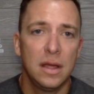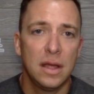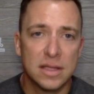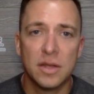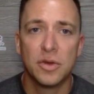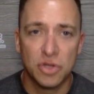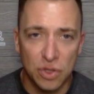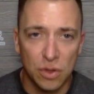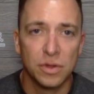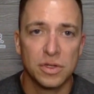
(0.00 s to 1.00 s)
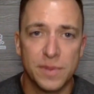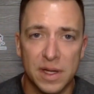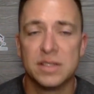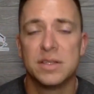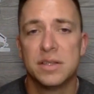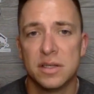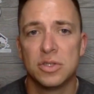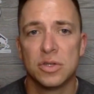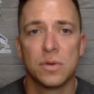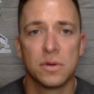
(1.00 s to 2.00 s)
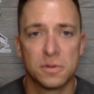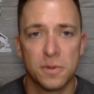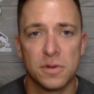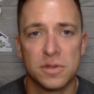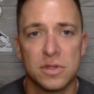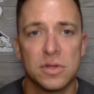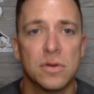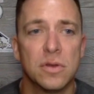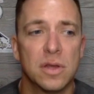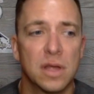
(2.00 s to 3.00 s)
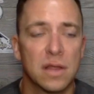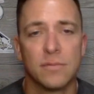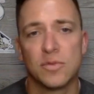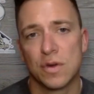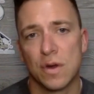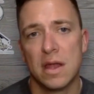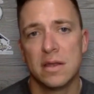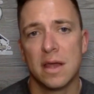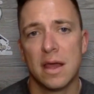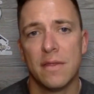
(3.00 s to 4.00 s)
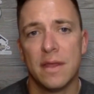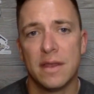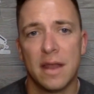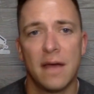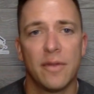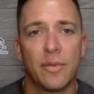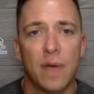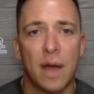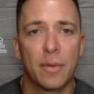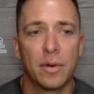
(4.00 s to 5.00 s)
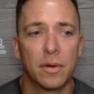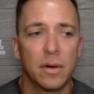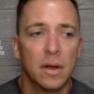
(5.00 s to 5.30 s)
it's on your shoulders because you didn't do what you're supposed to do you didn't get them trained and they didn't have the proper